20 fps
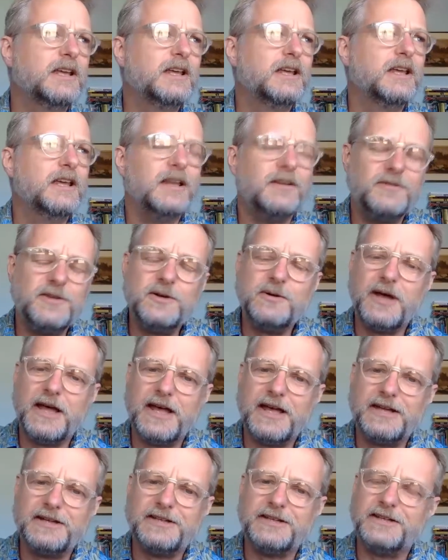If you
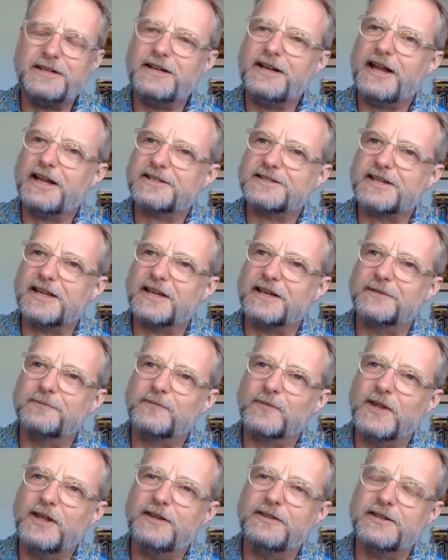hand in an essay
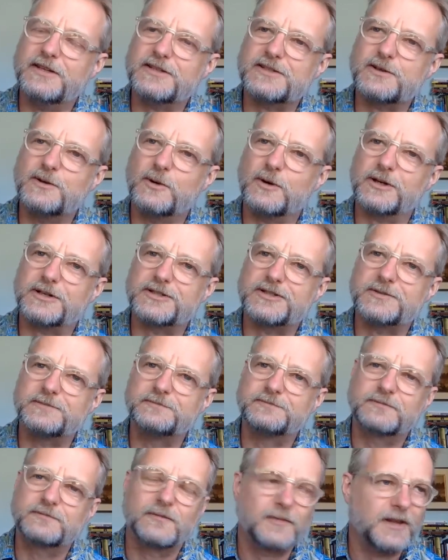in this course,
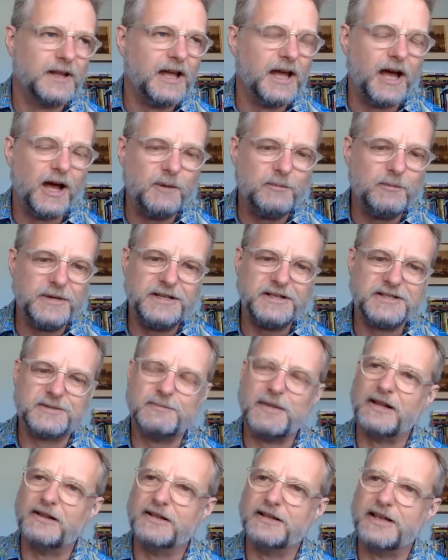how many
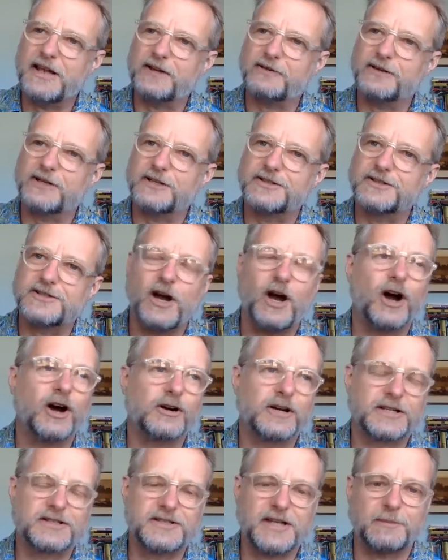spelling errors
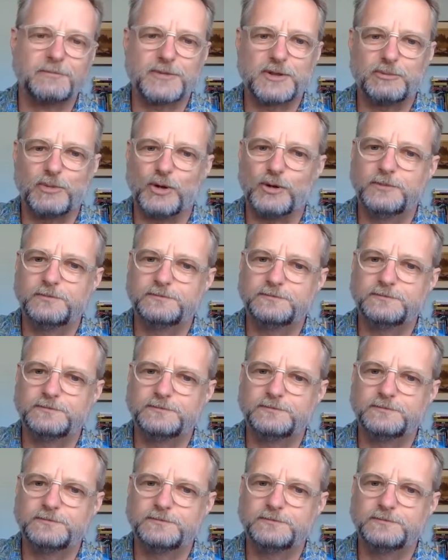are acceptable?